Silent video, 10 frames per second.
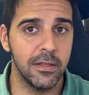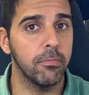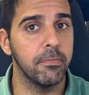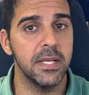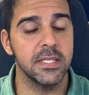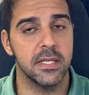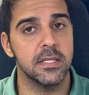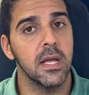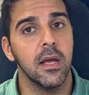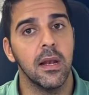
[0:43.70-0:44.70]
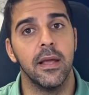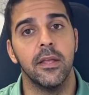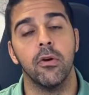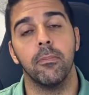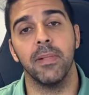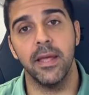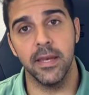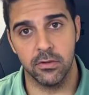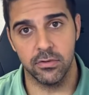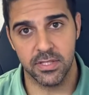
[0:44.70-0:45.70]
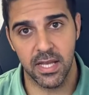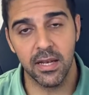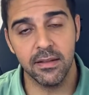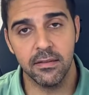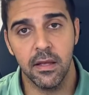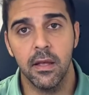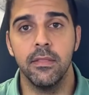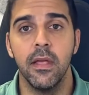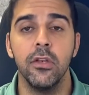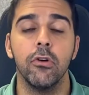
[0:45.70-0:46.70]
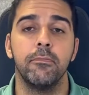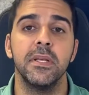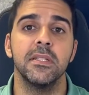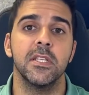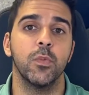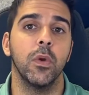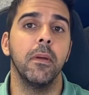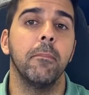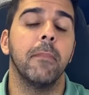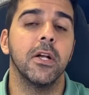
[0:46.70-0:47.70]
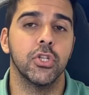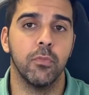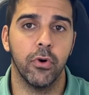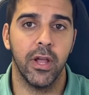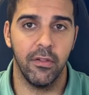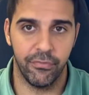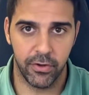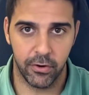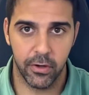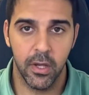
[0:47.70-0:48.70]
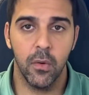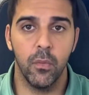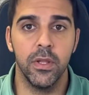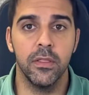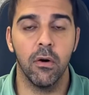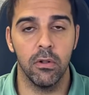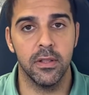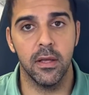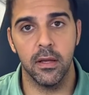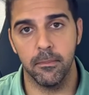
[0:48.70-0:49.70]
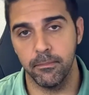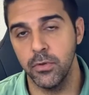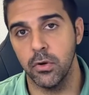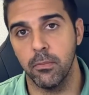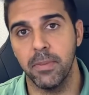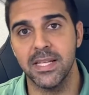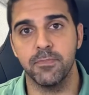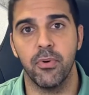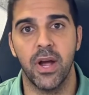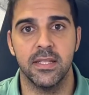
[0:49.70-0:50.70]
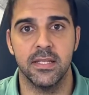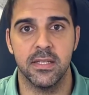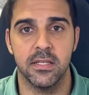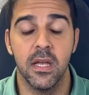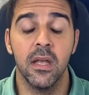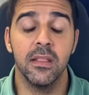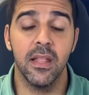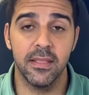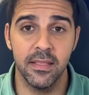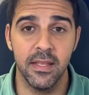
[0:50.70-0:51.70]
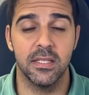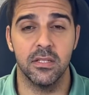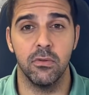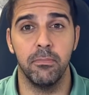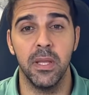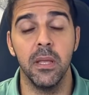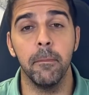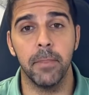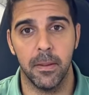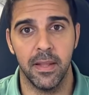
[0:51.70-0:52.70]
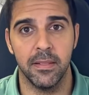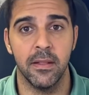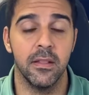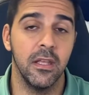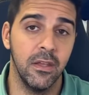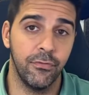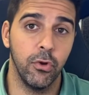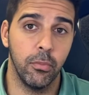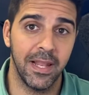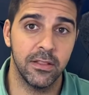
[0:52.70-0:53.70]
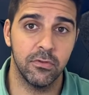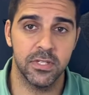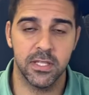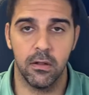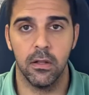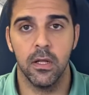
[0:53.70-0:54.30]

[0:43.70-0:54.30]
your business like you're planning to sell it, then your business will be much more healthier with all the best practices that needs to be implemented if you plan to sell.